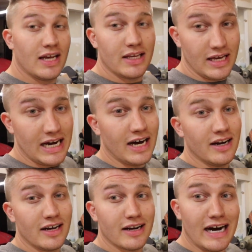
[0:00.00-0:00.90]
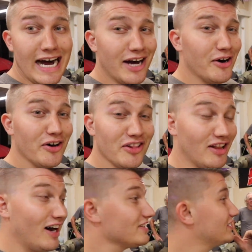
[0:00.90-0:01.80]
Yeah, Kyle
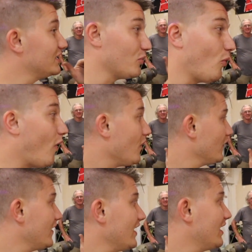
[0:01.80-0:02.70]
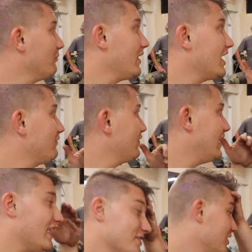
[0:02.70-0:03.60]
lost his wallet and we had a
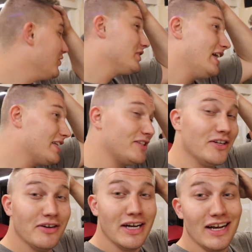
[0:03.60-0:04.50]
fiasco with that too.